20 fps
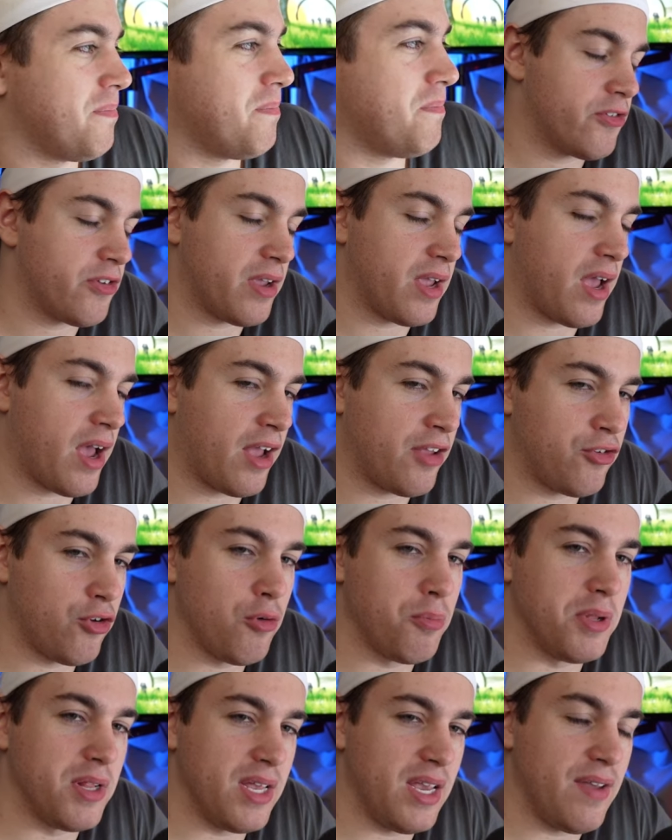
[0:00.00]
So yeah, I
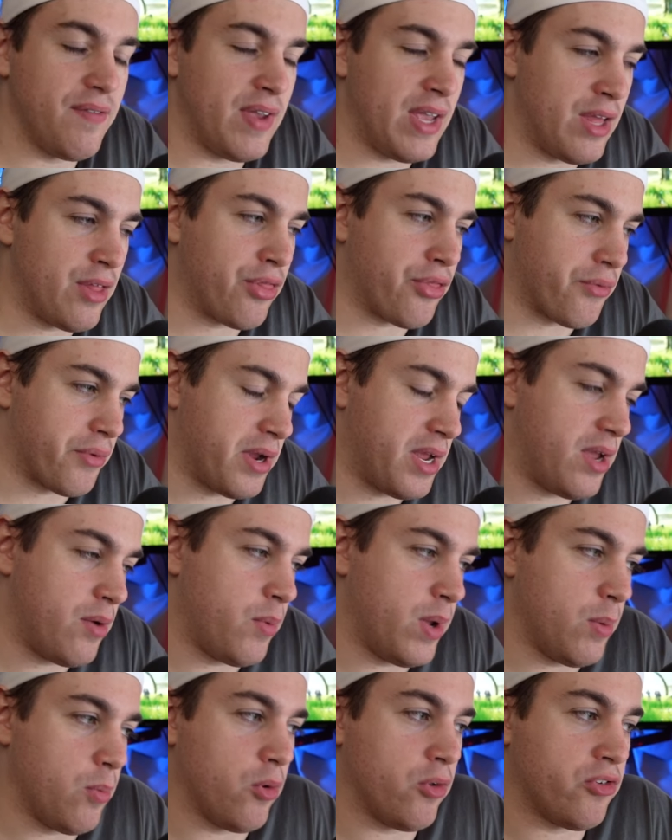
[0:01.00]
do believe E3
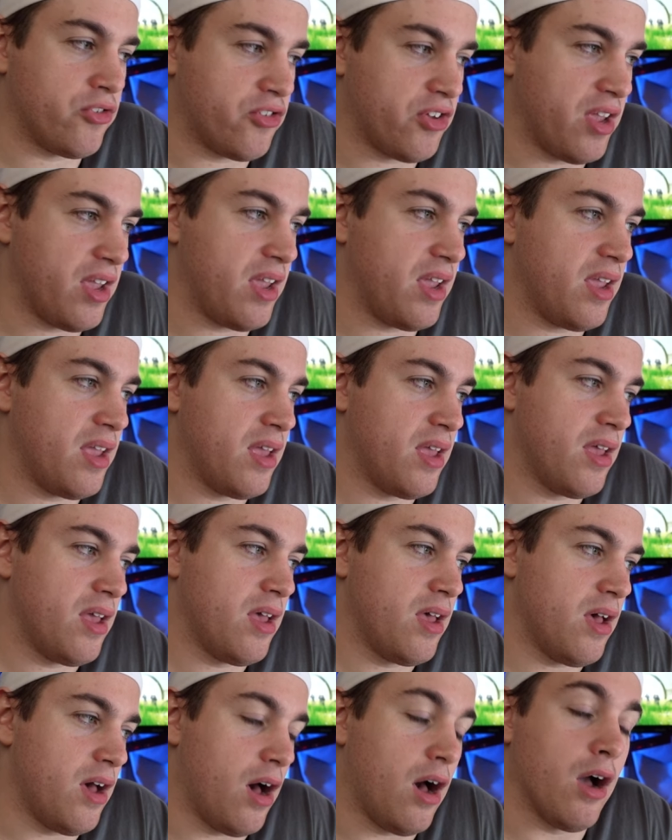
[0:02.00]
we will see
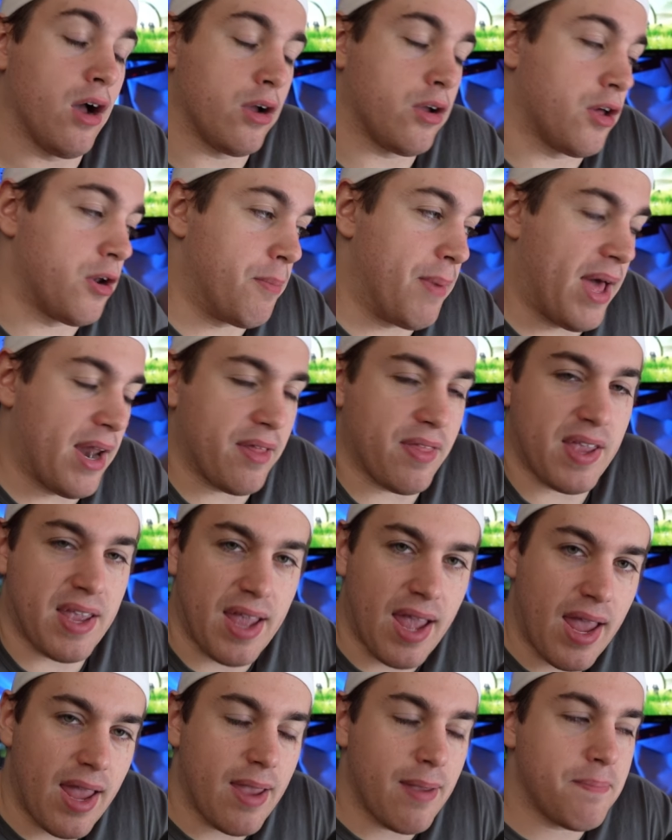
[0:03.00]
a good amount of the
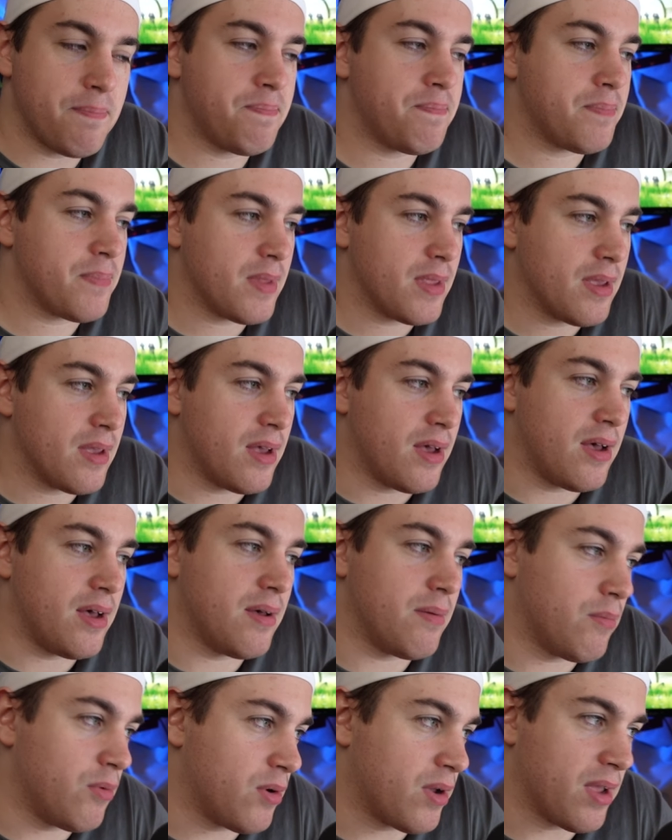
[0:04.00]
game.
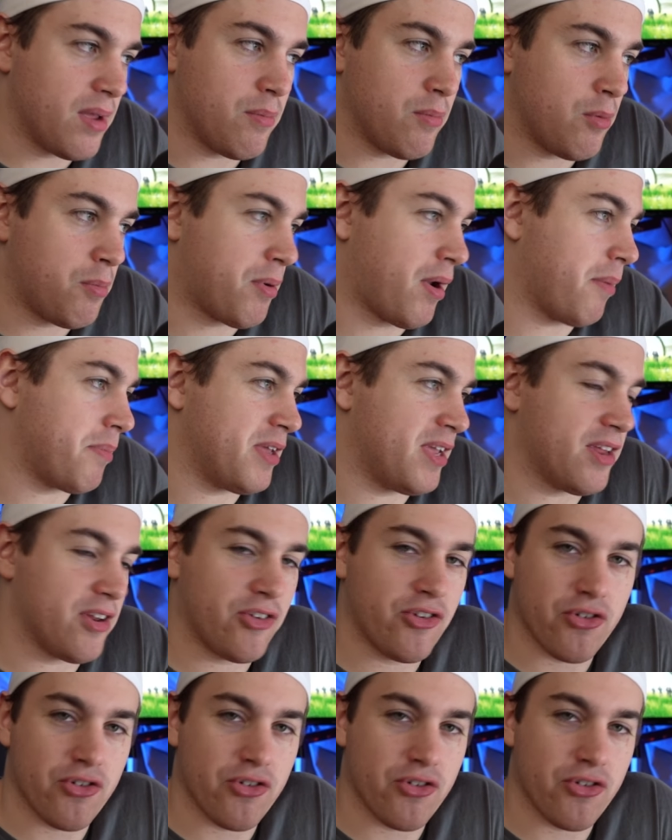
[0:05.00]
We'll probably get a